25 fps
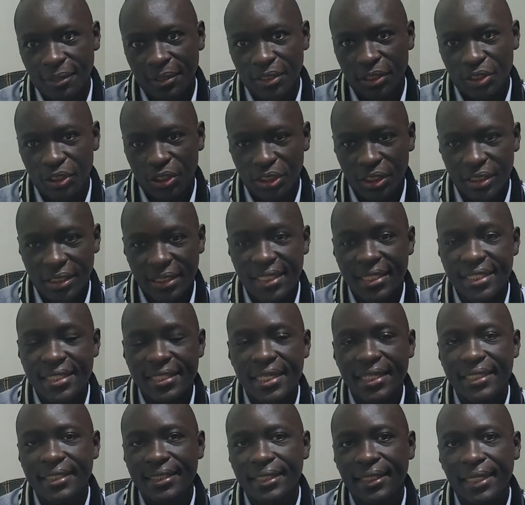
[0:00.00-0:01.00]
she's
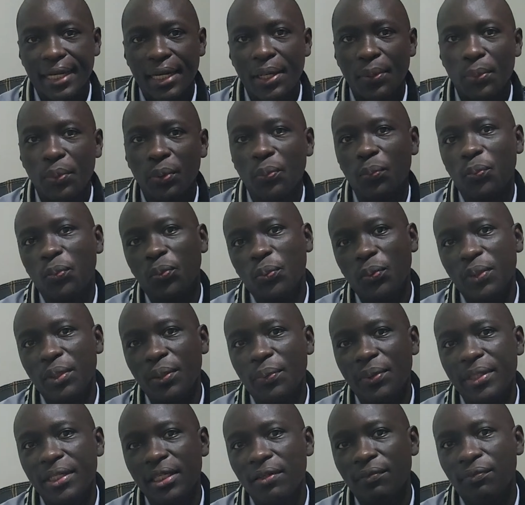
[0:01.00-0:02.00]
just
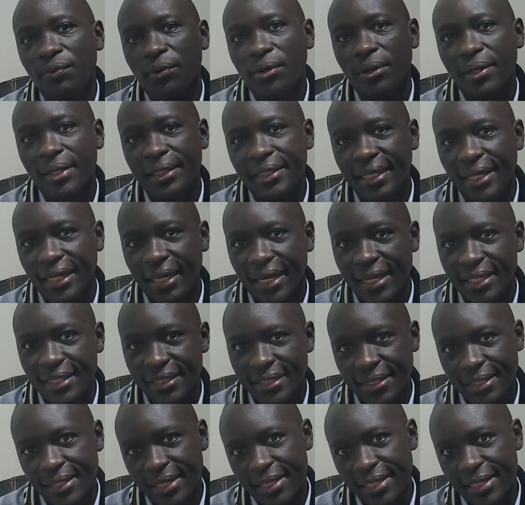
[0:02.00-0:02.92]
waiting for the last